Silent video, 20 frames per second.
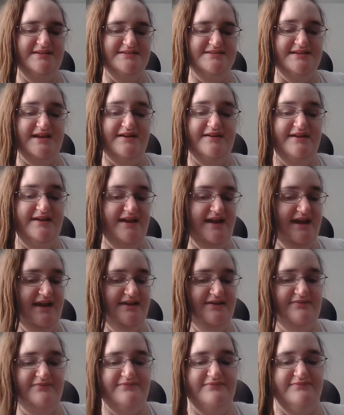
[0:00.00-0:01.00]
Sorry, I
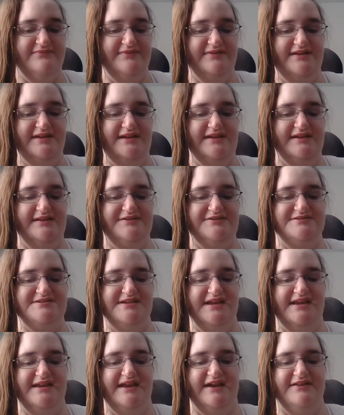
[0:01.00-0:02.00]
don't really
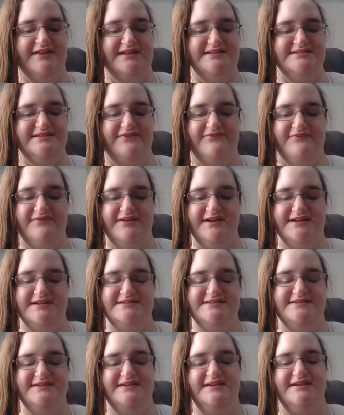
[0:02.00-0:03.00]
understand how that stuff
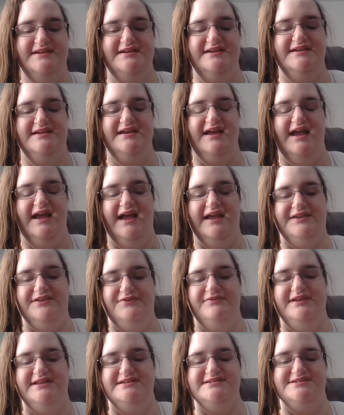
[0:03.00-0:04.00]
works. I
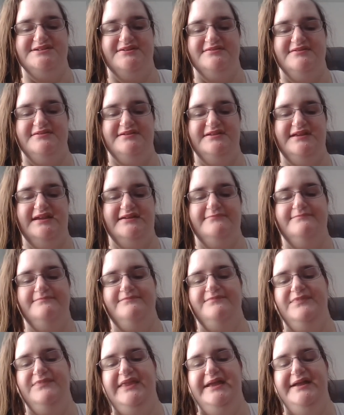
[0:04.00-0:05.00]
do need to start learning,
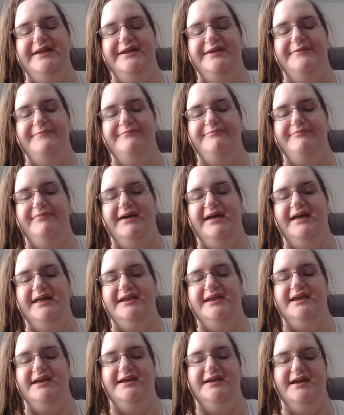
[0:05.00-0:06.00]

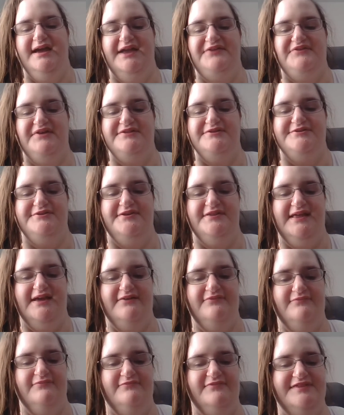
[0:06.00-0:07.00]
but I'd rather do
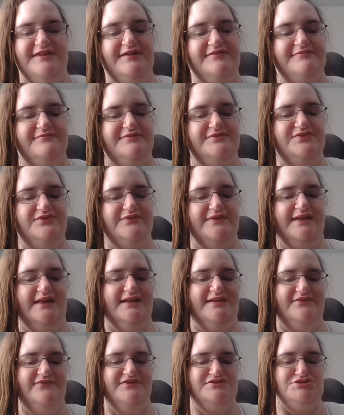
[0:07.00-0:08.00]
that without doing it
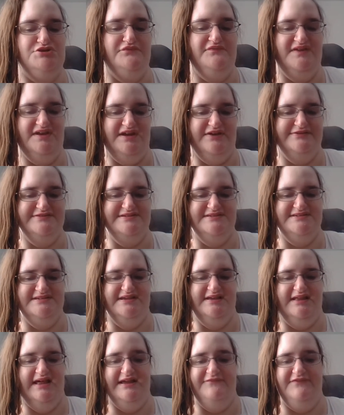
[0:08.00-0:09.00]
on official videos
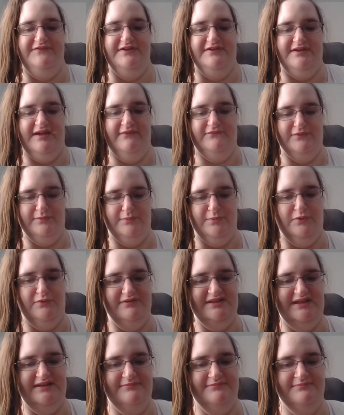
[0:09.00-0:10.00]
until I feel comfortable
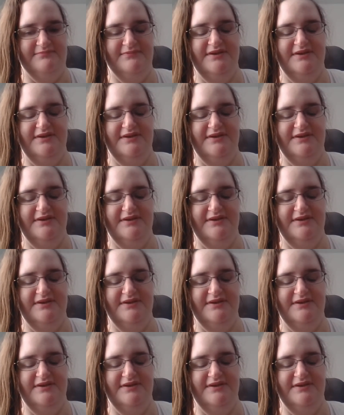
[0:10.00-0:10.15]
with it.